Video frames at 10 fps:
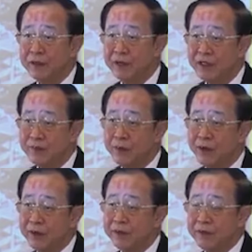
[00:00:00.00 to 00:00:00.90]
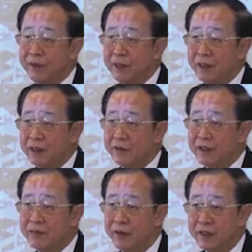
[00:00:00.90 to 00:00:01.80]
transport.
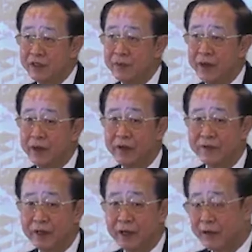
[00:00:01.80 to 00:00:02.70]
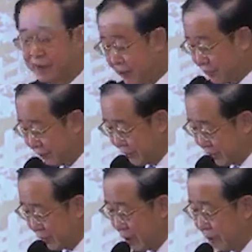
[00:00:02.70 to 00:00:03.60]
Transport is one of the area of the
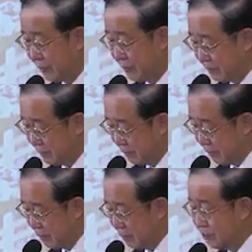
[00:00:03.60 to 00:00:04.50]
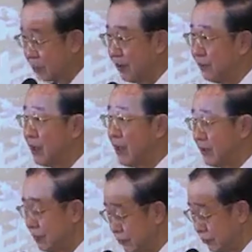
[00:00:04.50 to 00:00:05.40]
economics. So I would
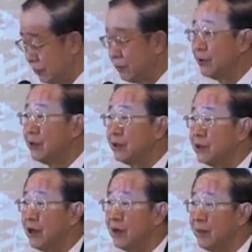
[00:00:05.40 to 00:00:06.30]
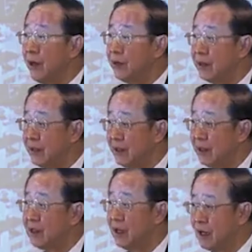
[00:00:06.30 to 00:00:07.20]
like to talk about
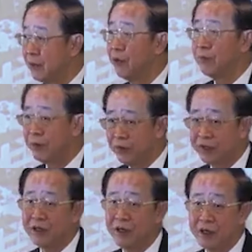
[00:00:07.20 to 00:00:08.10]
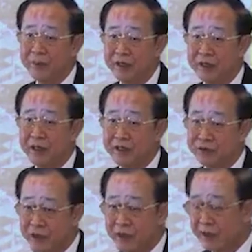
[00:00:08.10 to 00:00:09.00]
the more economic
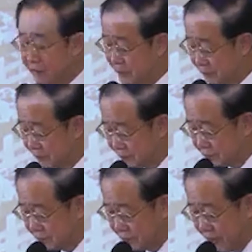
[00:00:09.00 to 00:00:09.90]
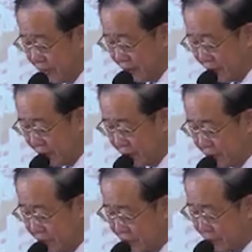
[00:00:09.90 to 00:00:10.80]
today.
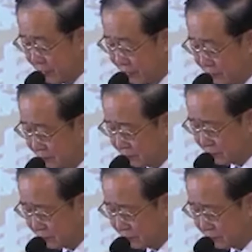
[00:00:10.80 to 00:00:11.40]
Ladies and gentlemen,